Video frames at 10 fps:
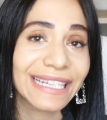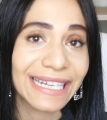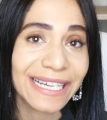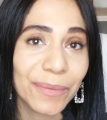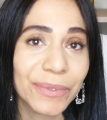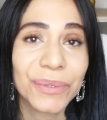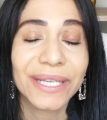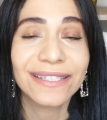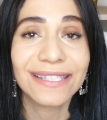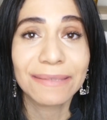the link
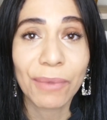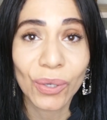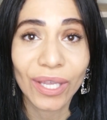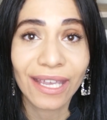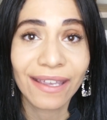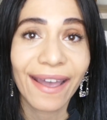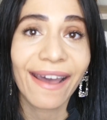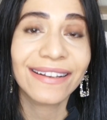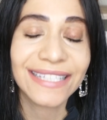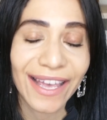between smoking
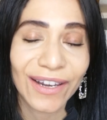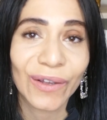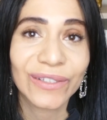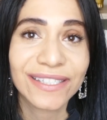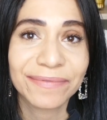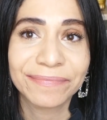and hair loss.